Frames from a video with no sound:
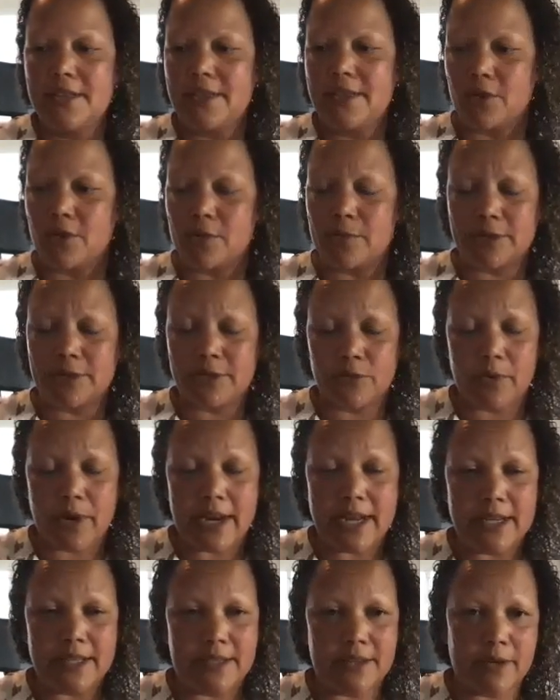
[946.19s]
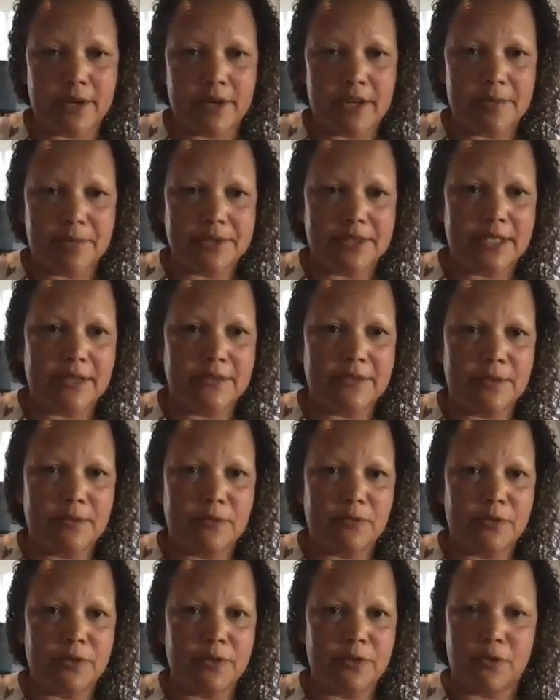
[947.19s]
They were able to rank, they were able to give some
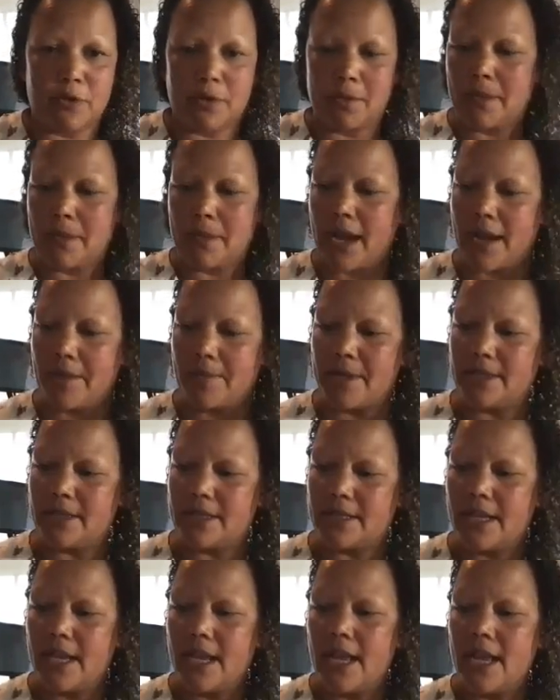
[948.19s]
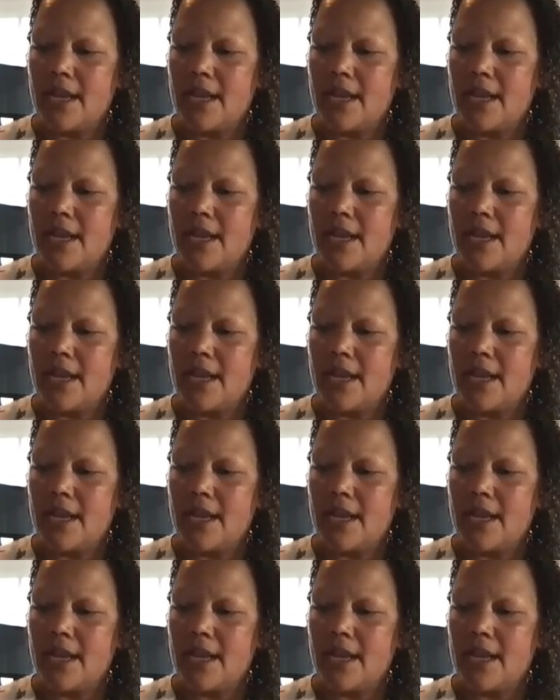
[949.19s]
free form comments.